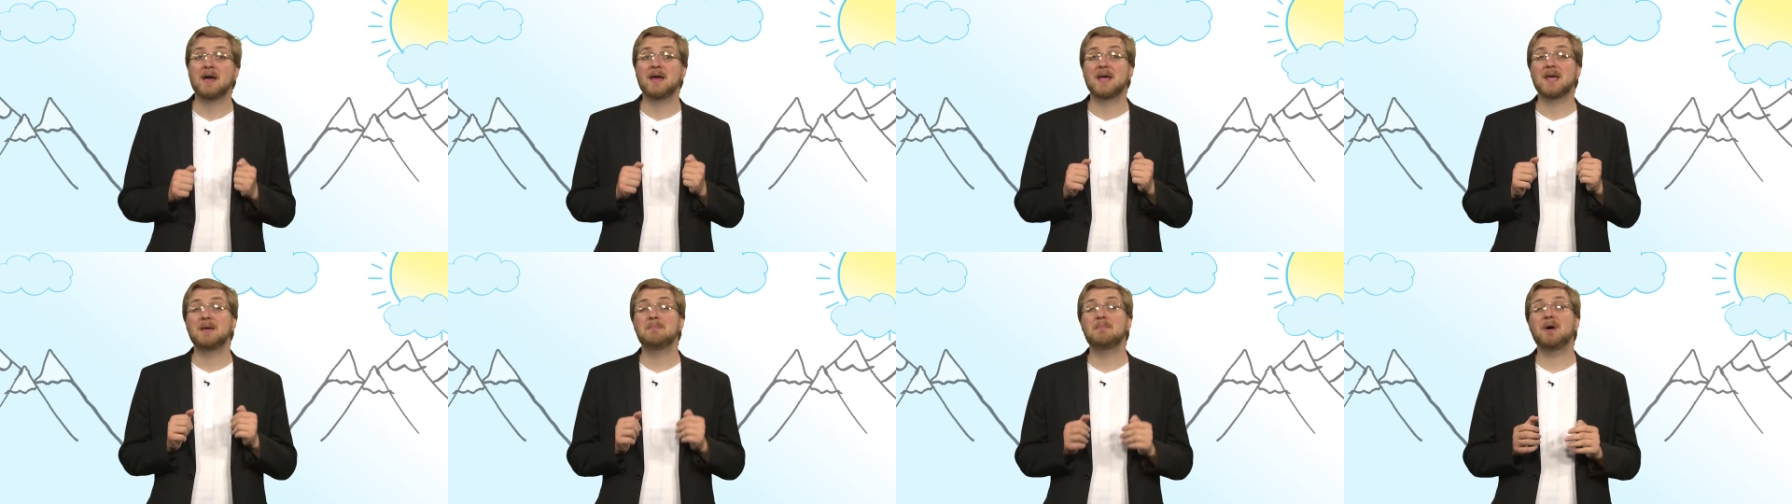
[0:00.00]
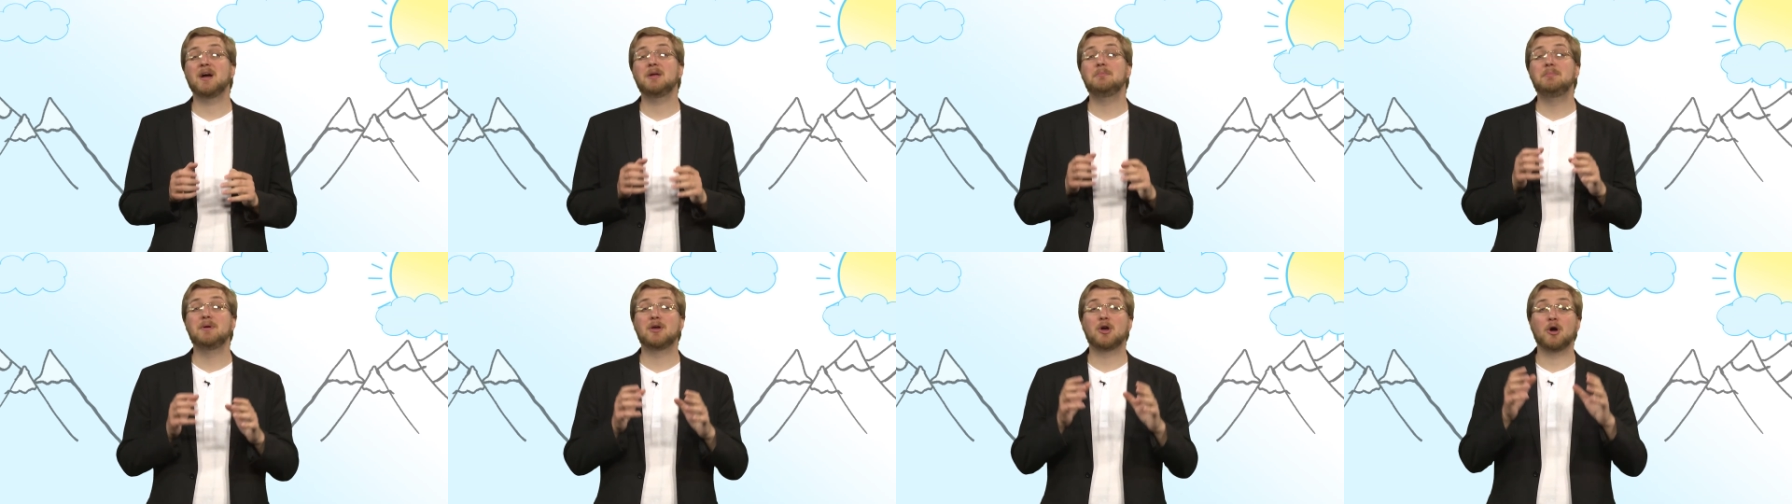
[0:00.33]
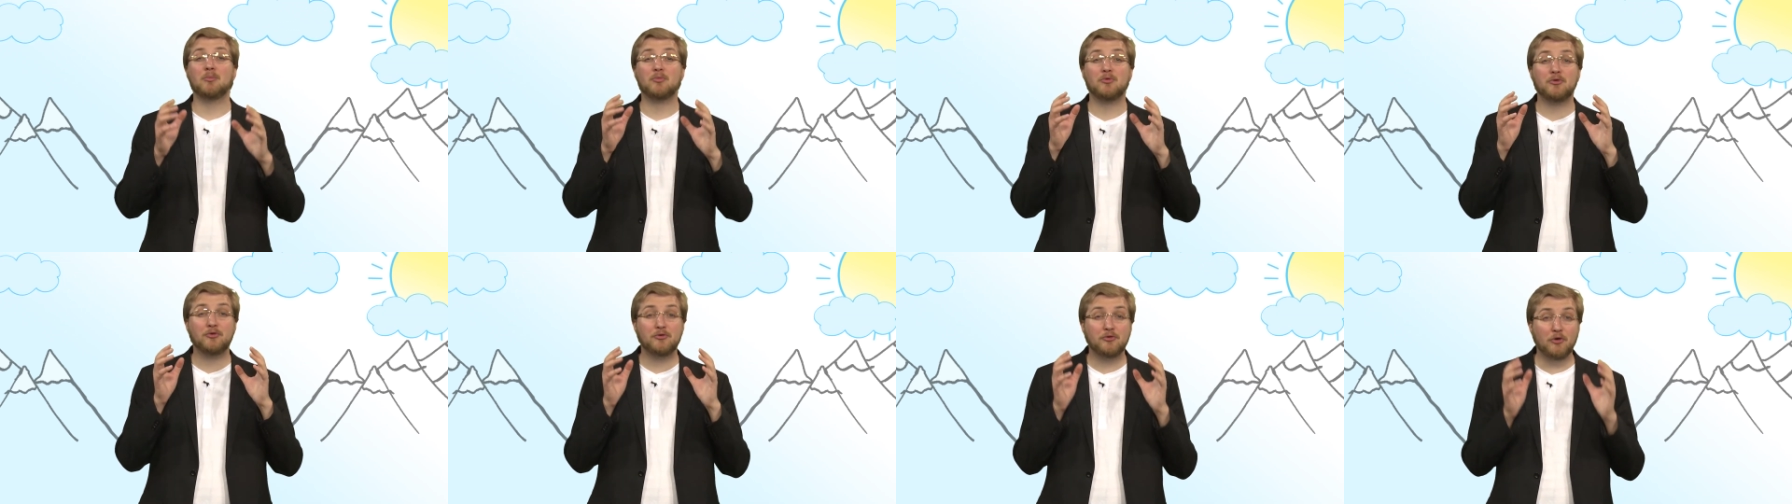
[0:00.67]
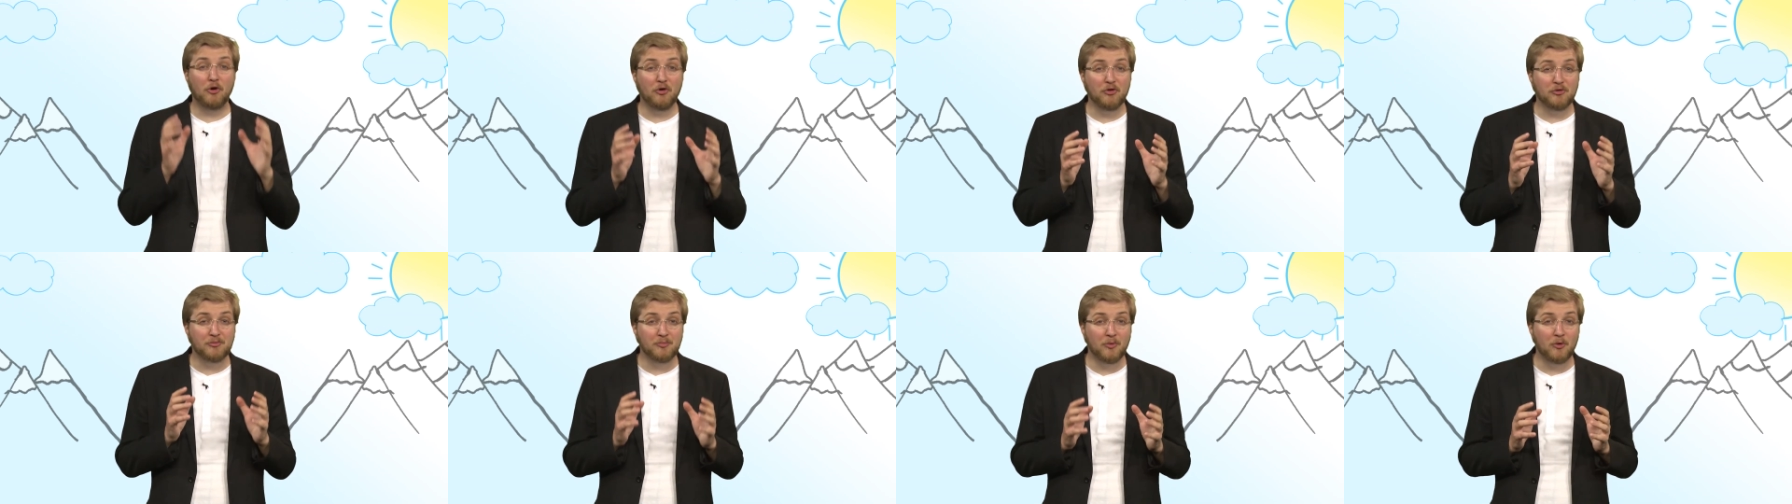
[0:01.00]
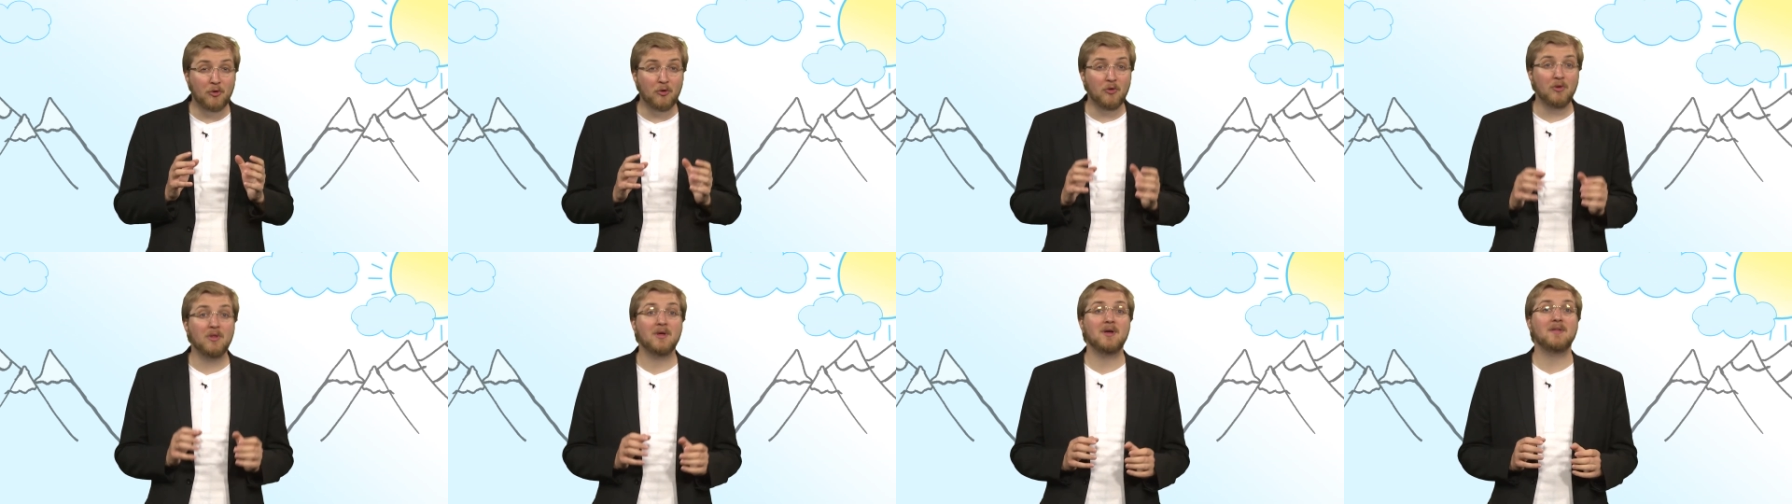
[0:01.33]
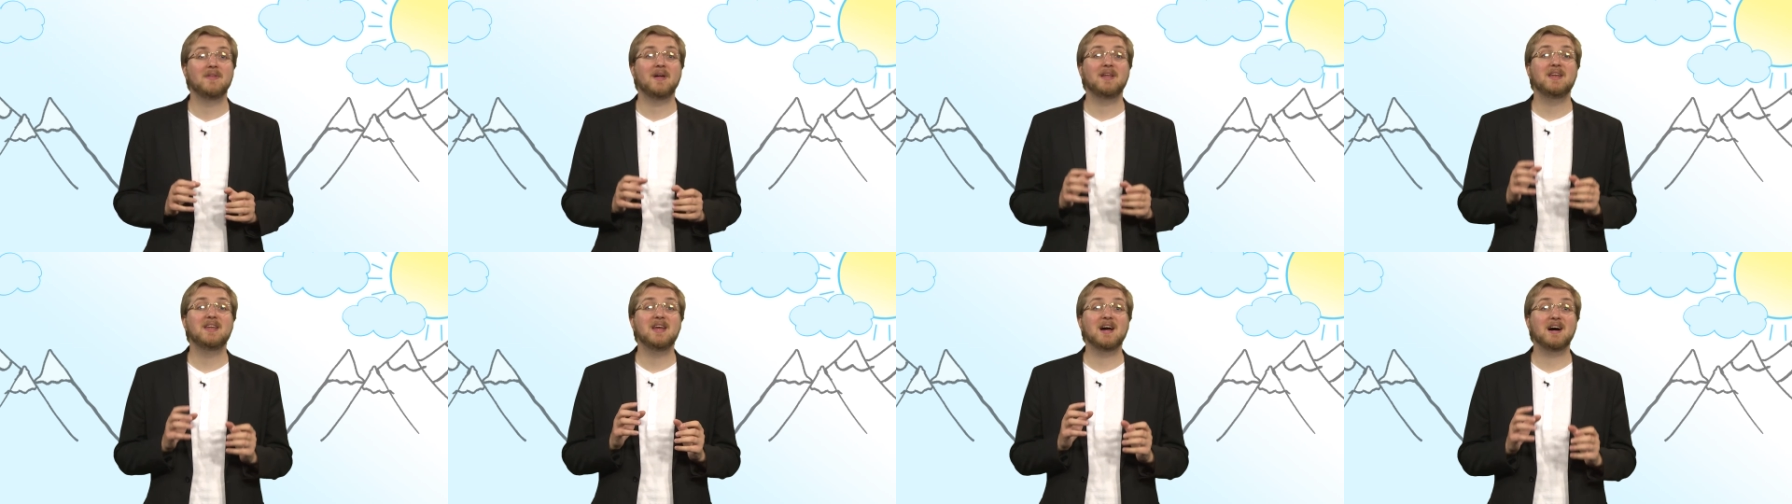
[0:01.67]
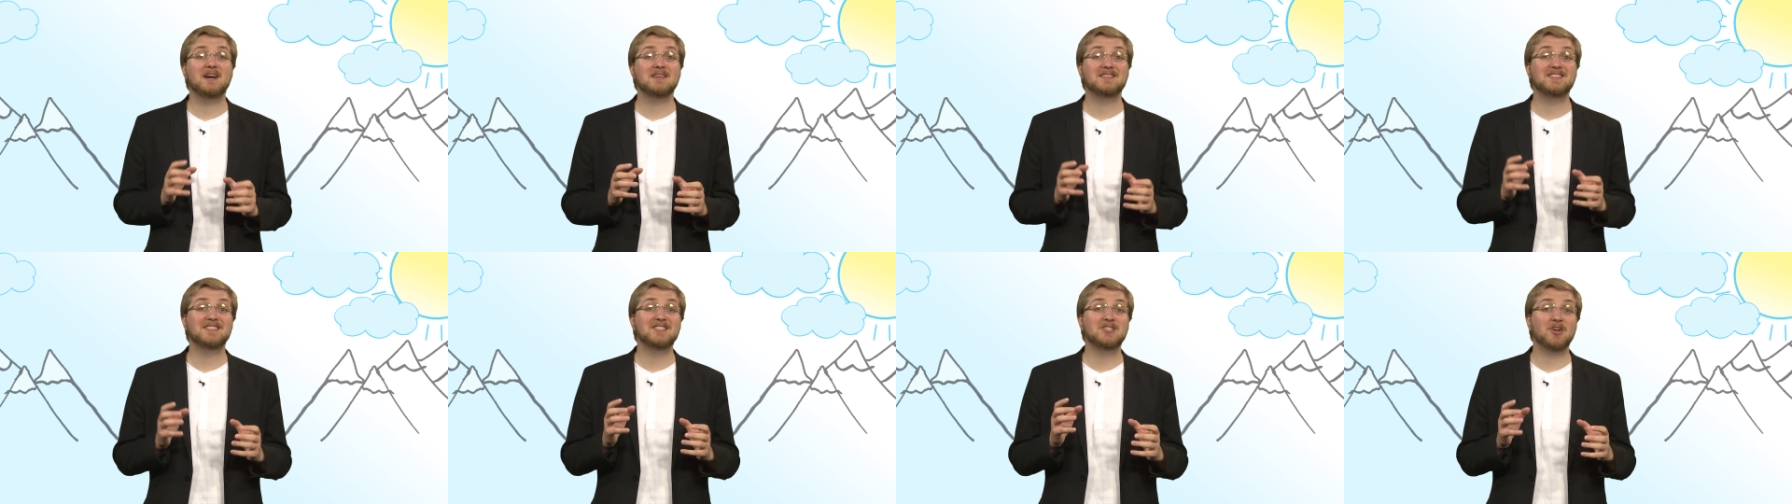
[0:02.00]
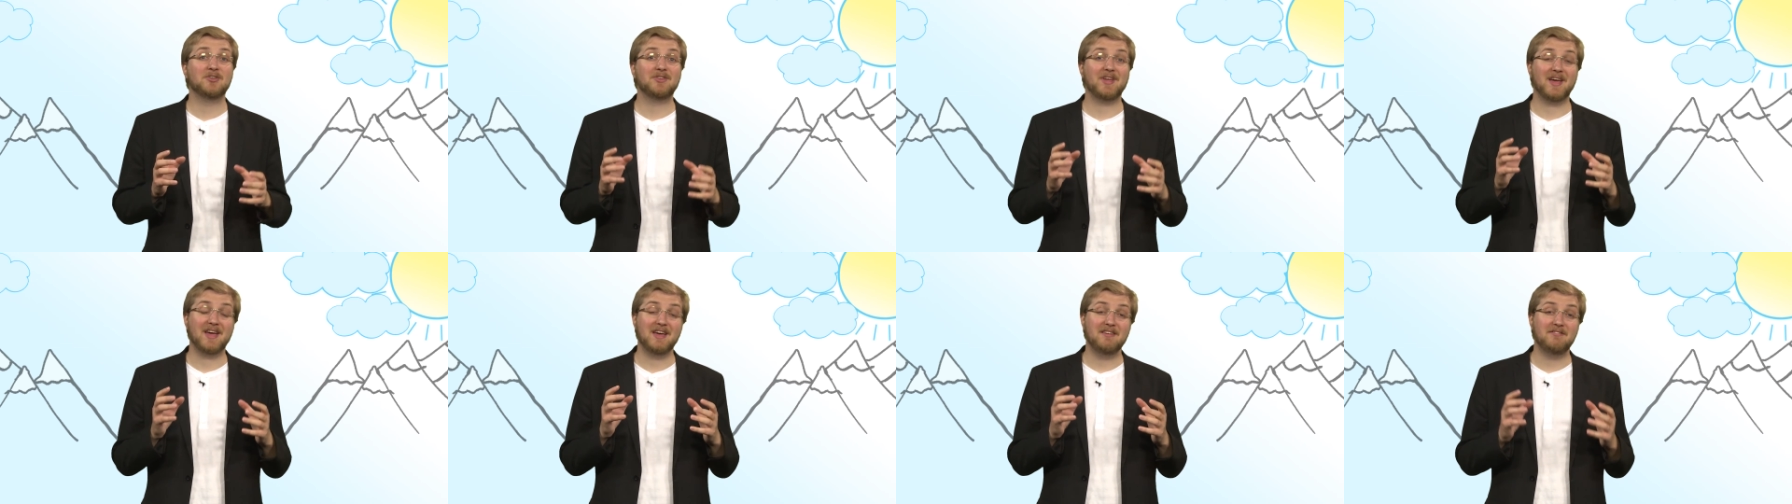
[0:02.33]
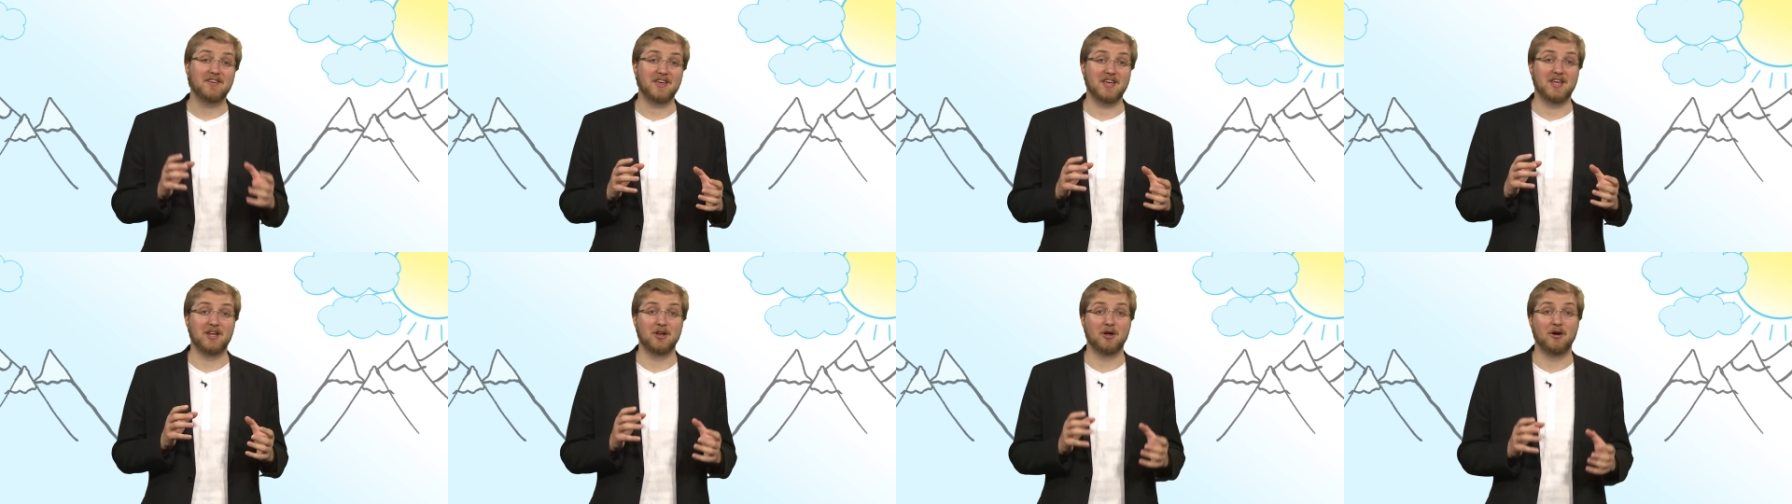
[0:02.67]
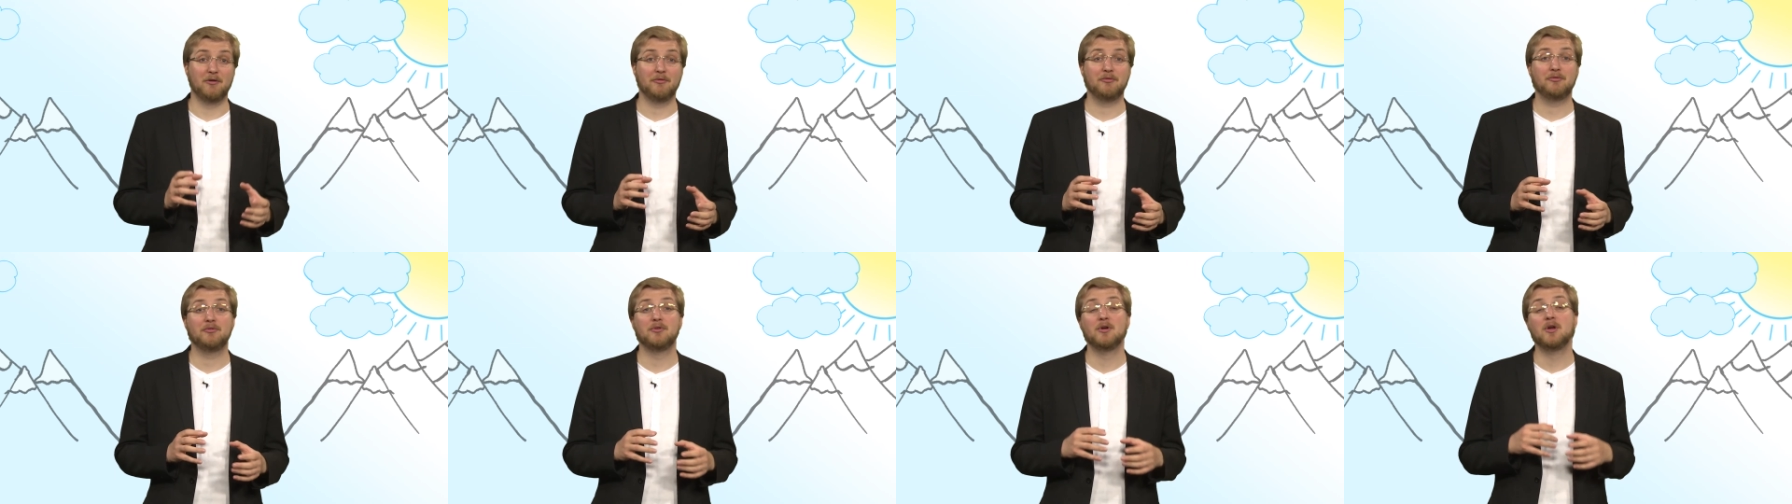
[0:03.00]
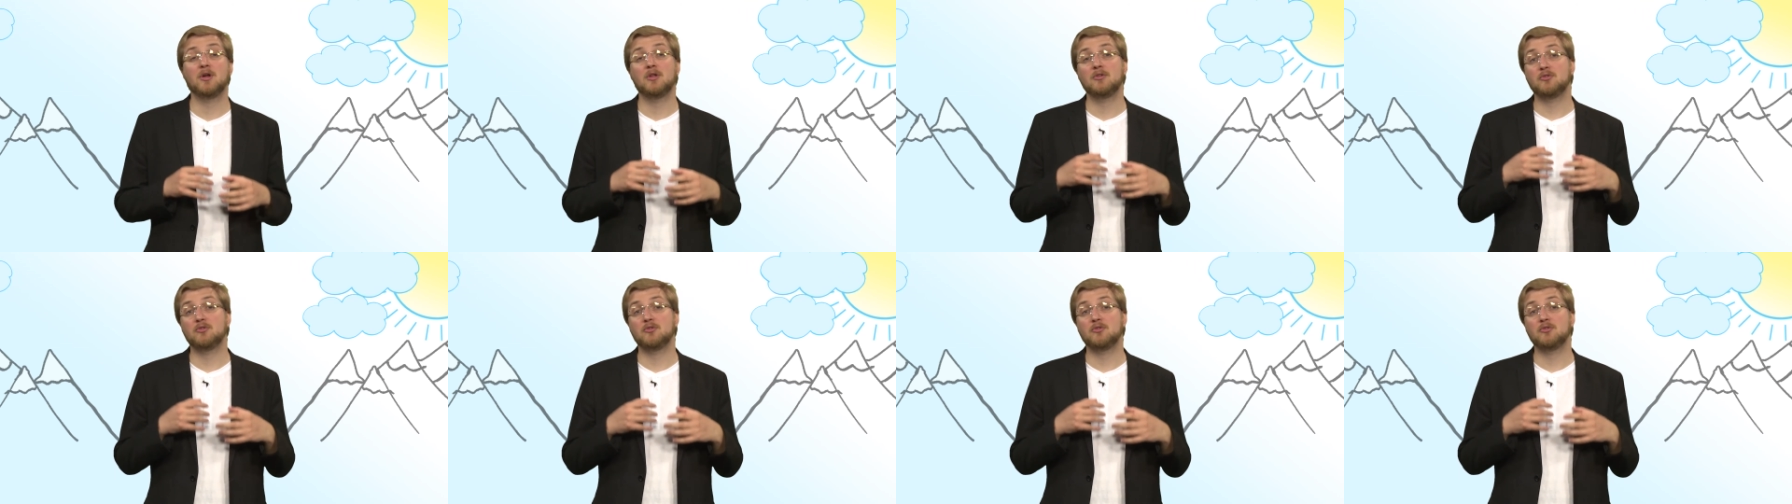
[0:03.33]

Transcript: it might become so small that the ice is not heavy enough